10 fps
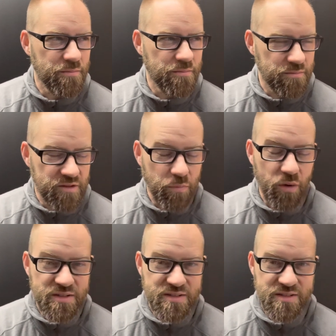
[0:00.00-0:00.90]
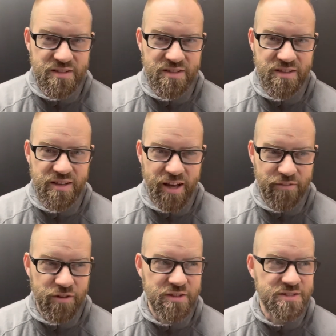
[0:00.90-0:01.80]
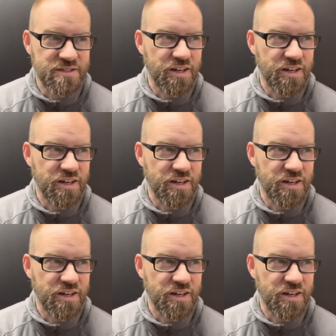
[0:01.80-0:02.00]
Sports efforts